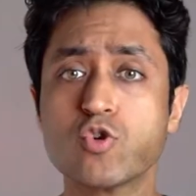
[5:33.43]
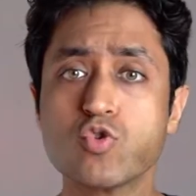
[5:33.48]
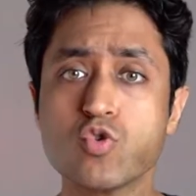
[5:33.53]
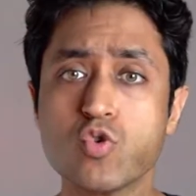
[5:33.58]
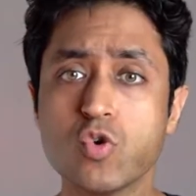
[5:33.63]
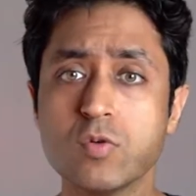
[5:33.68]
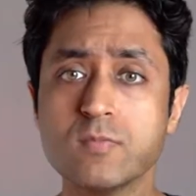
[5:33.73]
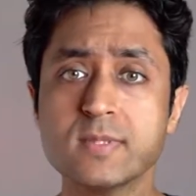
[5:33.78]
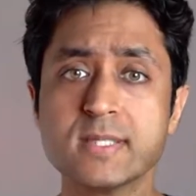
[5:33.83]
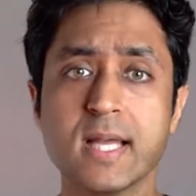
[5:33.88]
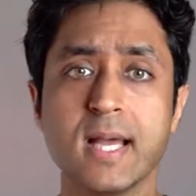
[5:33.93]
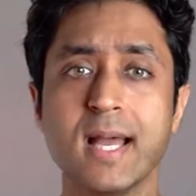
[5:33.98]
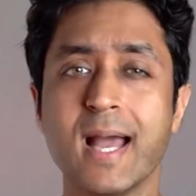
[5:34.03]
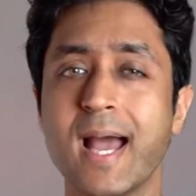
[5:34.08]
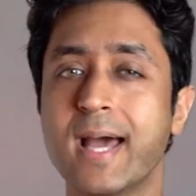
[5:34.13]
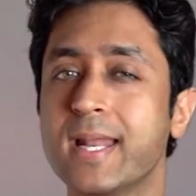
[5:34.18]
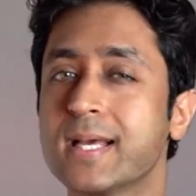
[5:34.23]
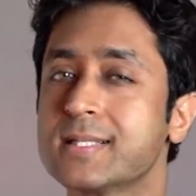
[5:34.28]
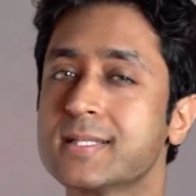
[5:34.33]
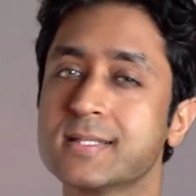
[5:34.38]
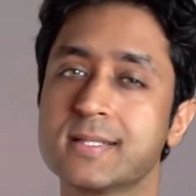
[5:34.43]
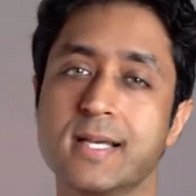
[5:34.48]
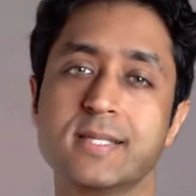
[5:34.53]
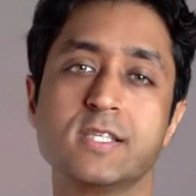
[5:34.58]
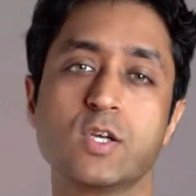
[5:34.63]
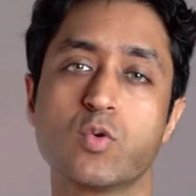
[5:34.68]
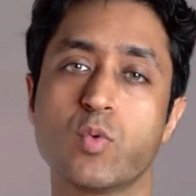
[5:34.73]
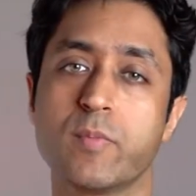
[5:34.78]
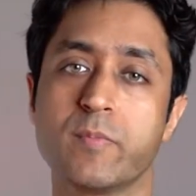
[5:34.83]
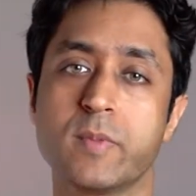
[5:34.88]
rooms, and exercise
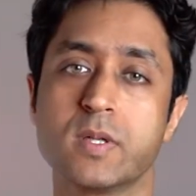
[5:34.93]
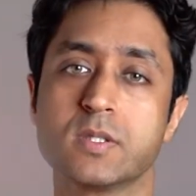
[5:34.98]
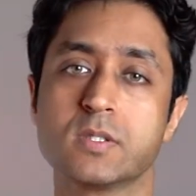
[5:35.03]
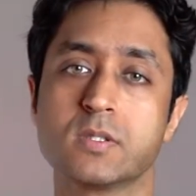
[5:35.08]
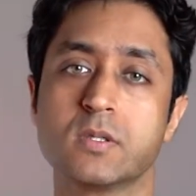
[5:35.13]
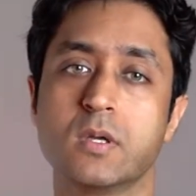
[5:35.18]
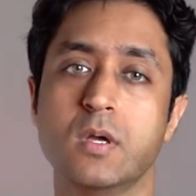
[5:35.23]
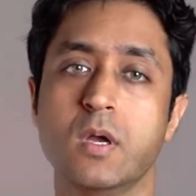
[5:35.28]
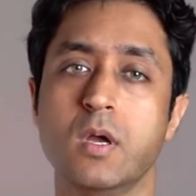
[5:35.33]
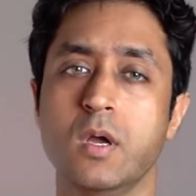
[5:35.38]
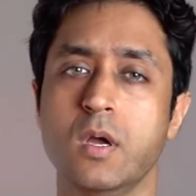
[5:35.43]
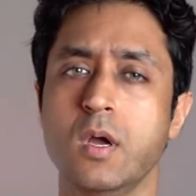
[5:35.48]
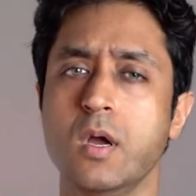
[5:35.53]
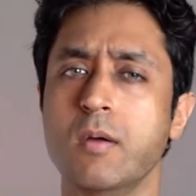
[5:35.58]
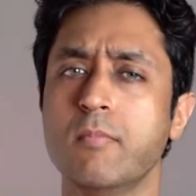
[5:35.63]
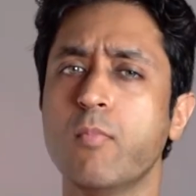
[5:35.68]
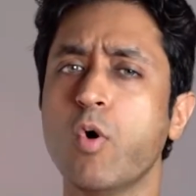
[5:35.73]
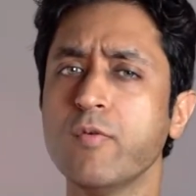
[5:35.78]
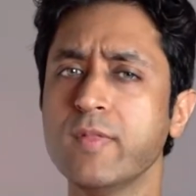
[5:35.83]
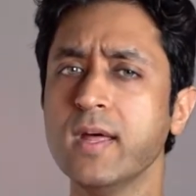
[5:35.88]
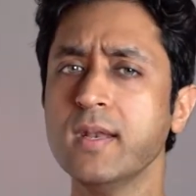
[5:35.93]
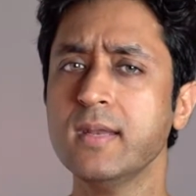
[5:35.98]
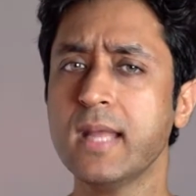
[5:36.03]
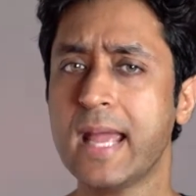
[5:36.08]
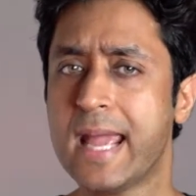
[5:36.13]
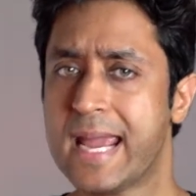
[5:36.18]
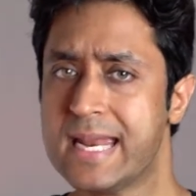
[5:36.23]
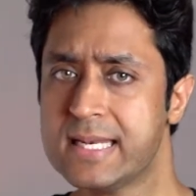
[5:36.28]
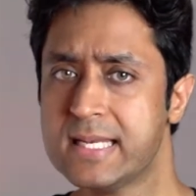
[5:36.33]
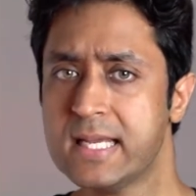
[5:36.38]
equipments. More than
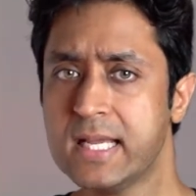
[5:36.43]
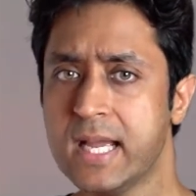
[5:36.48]
80